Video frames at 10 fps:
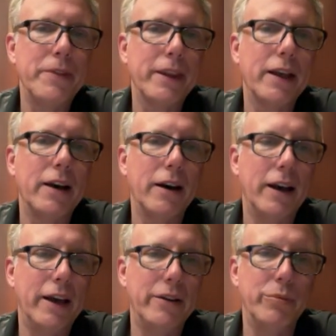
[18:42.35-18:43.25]

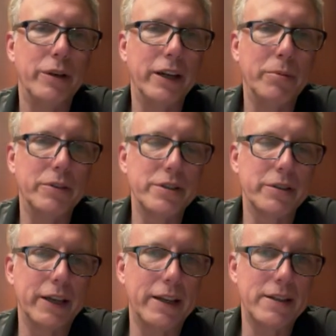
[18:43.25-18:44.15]
And we're able to
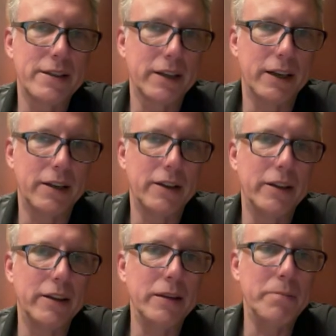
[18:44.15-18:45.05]
get
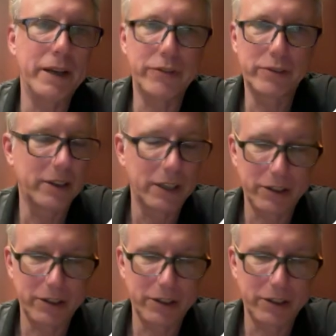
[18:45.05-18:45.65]
the best